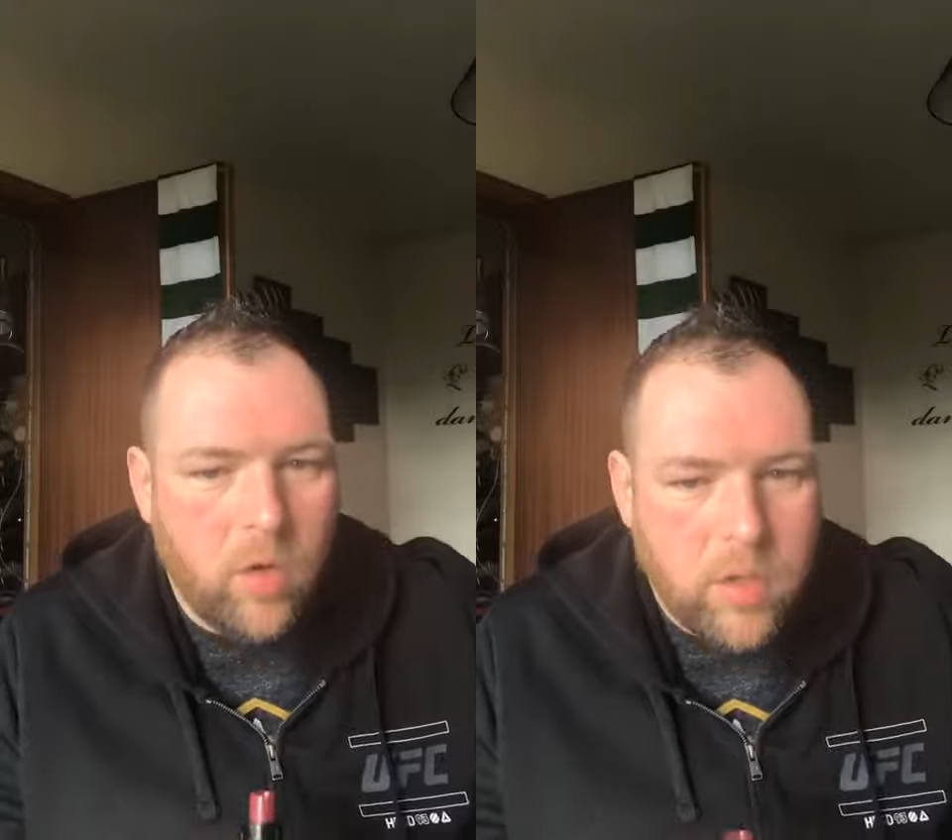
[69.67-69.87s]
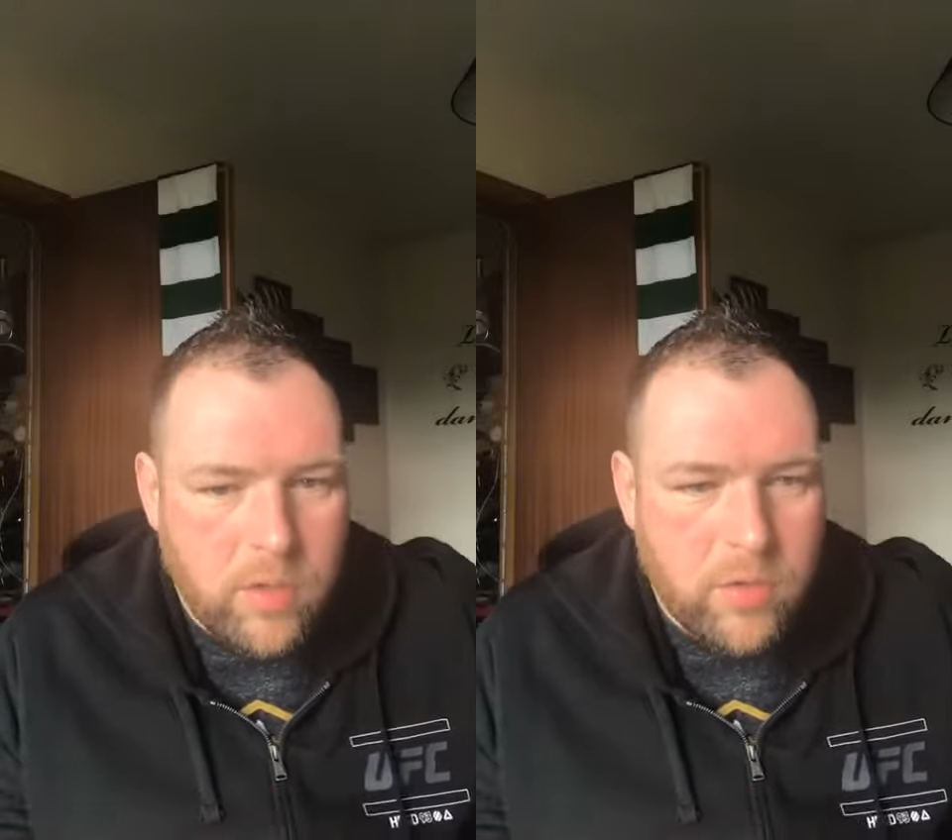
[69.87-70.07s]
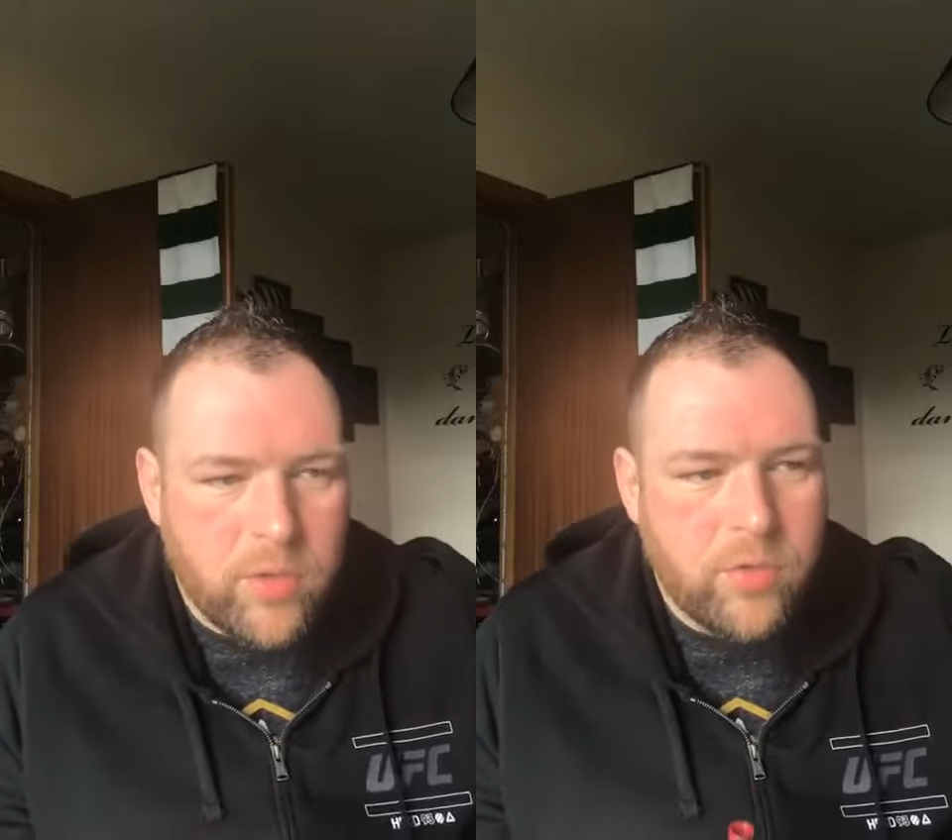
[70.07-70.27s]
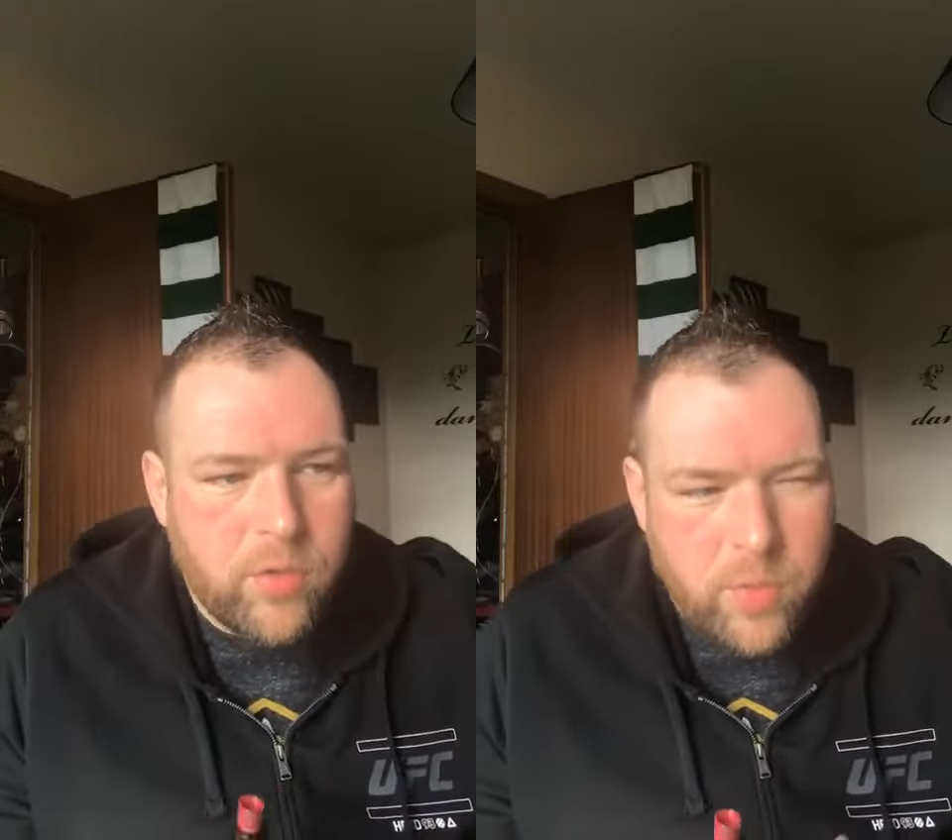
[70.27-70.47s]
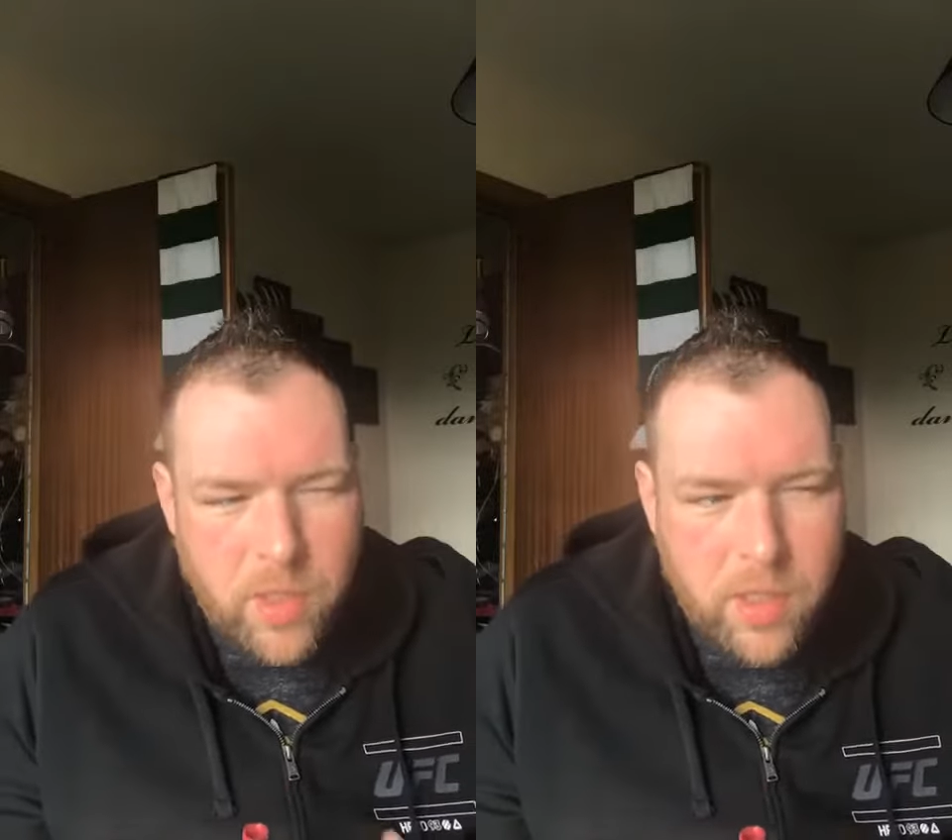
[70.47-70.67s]
orange,
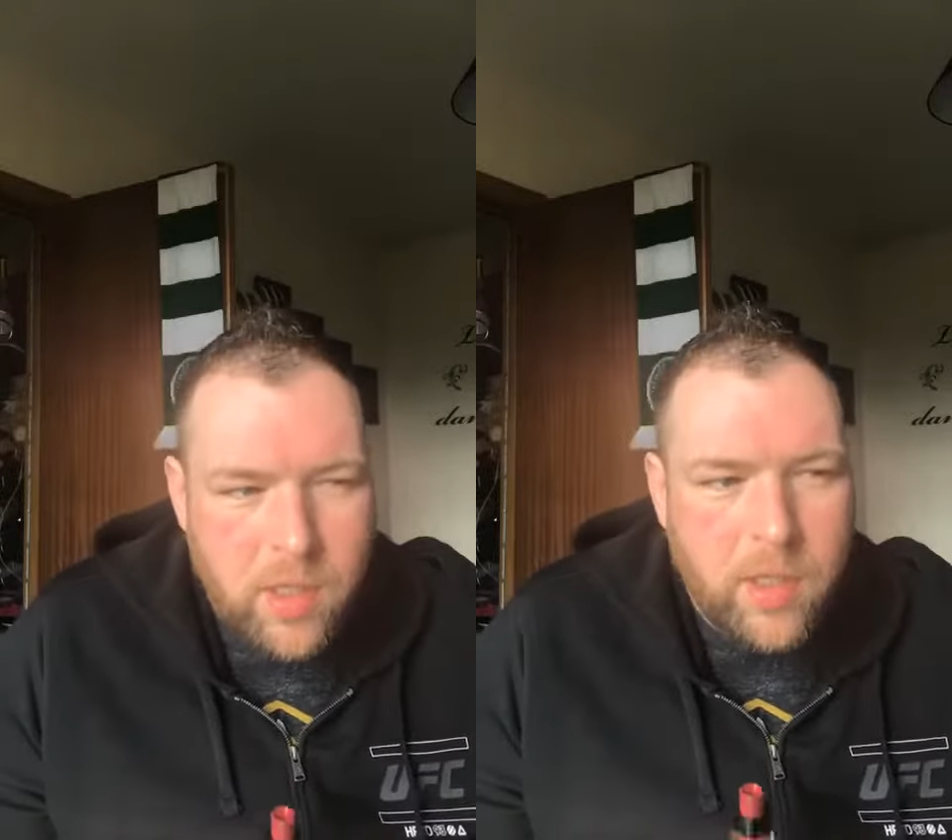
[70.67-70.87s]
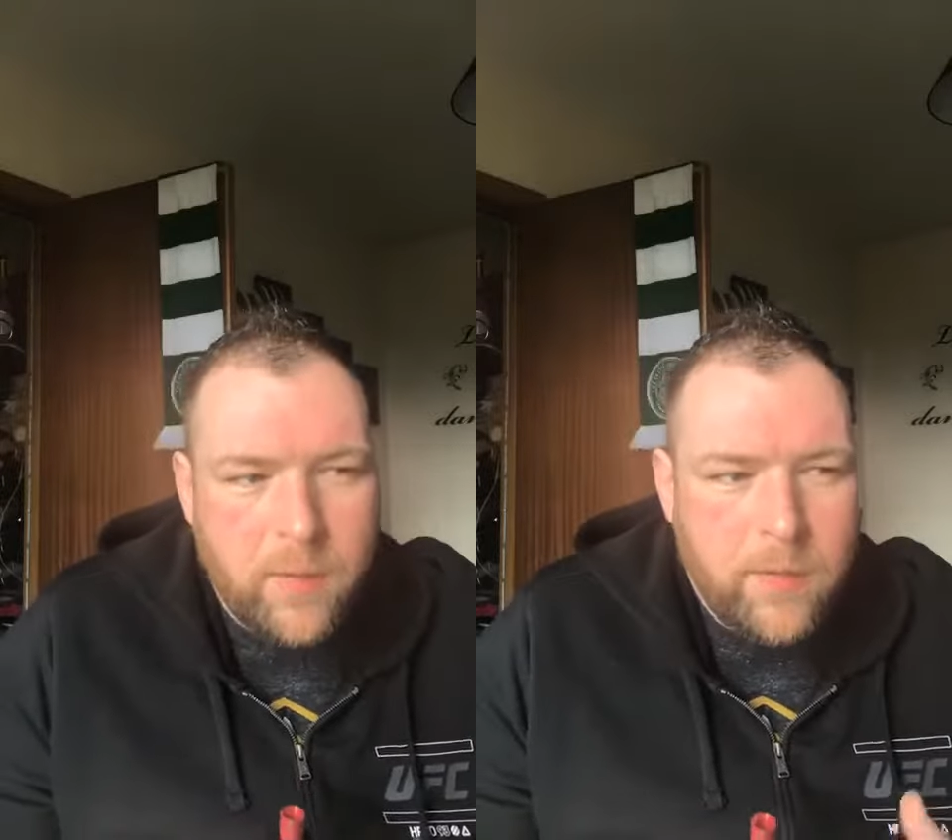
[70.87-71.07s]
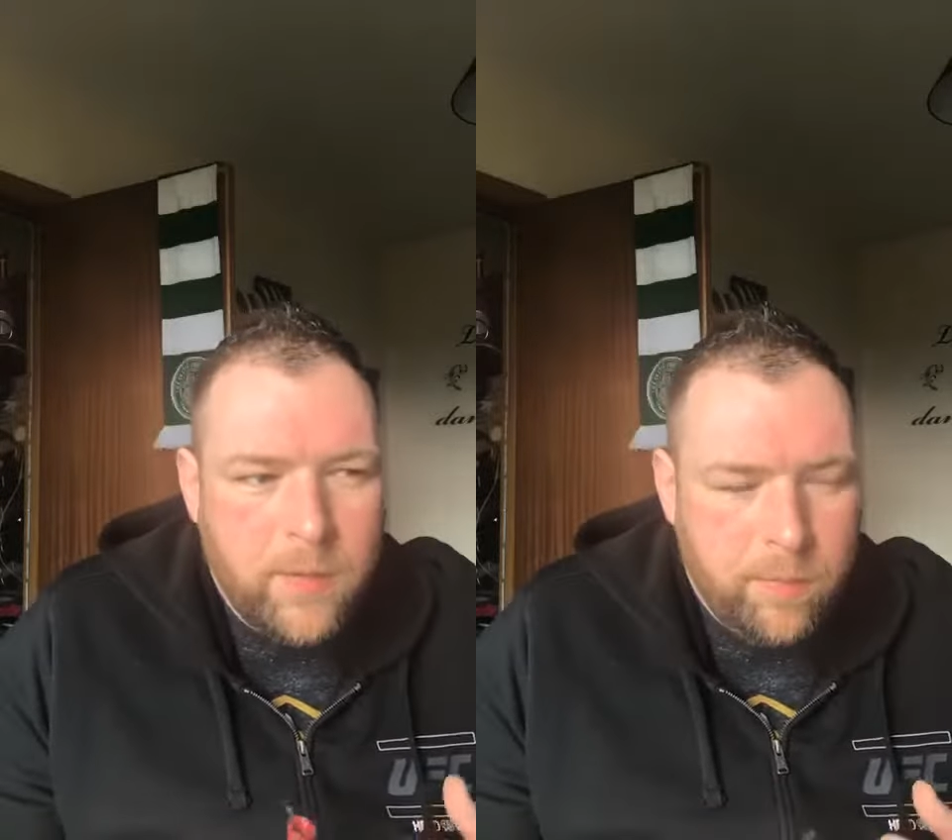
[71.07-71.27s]
sweetie.